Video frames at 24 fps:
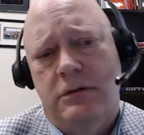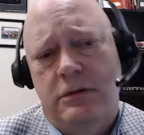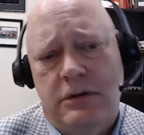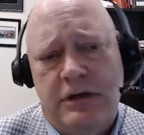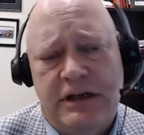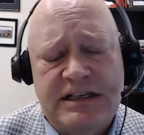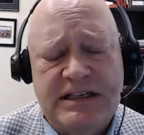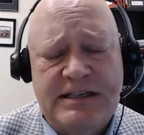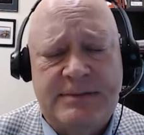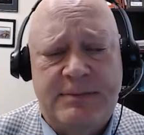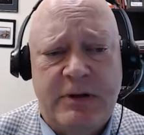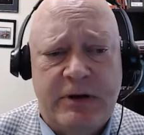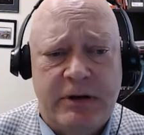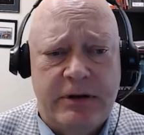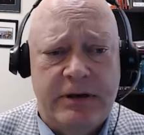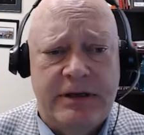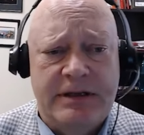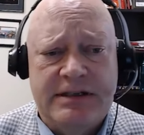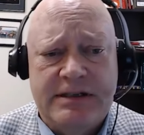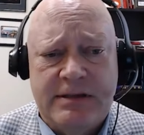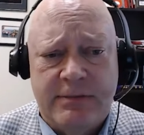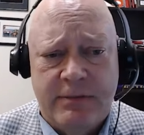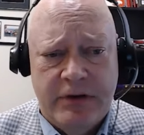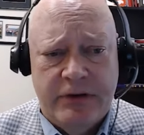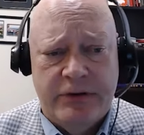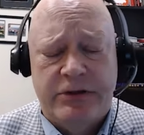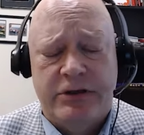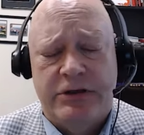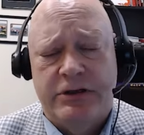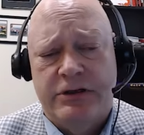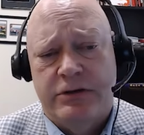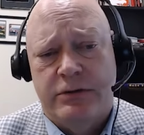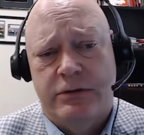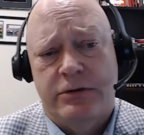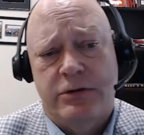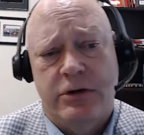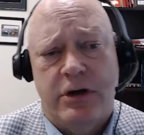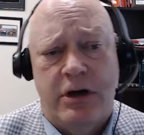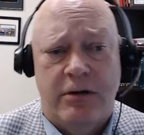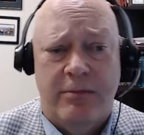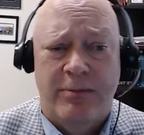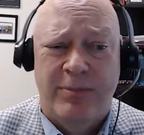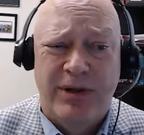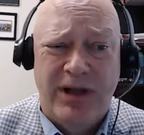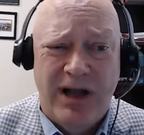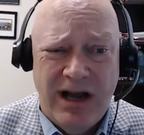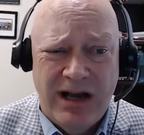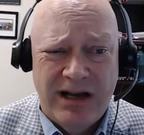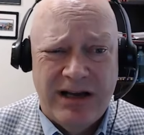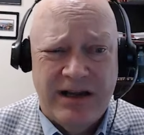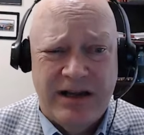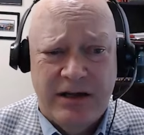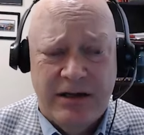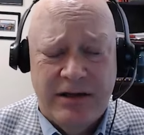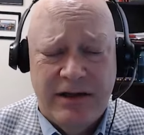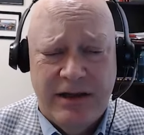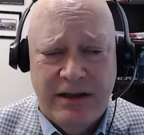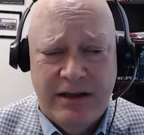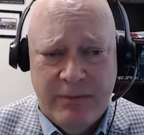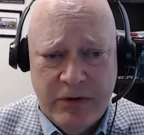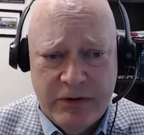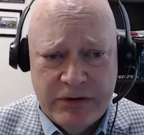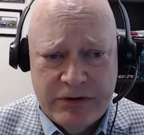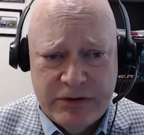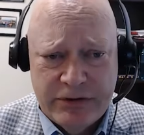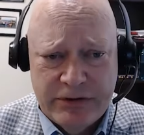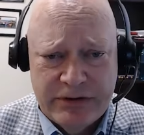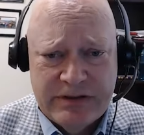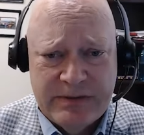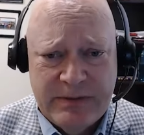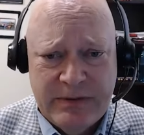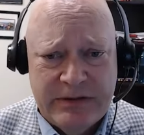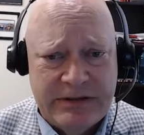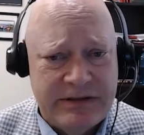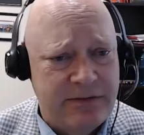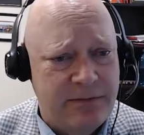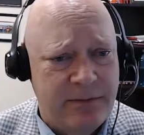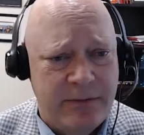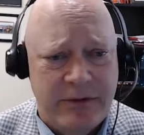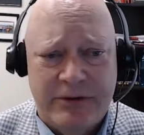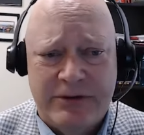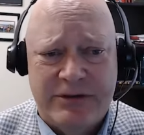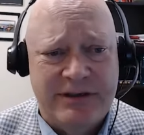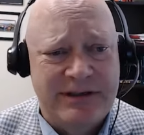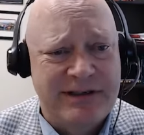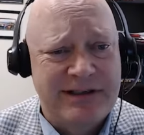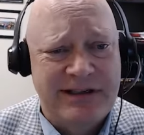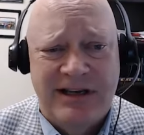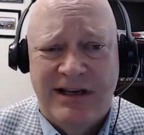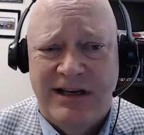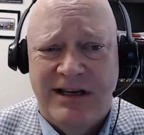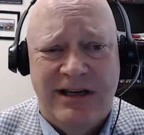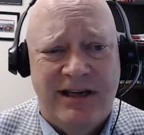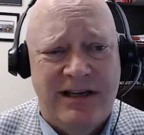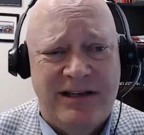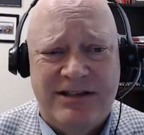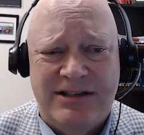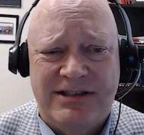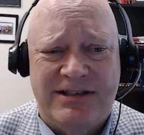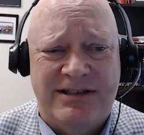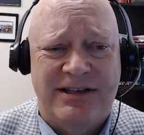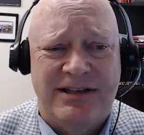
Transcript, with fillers: experience emotions or try to block the emotional experience of emotions, it just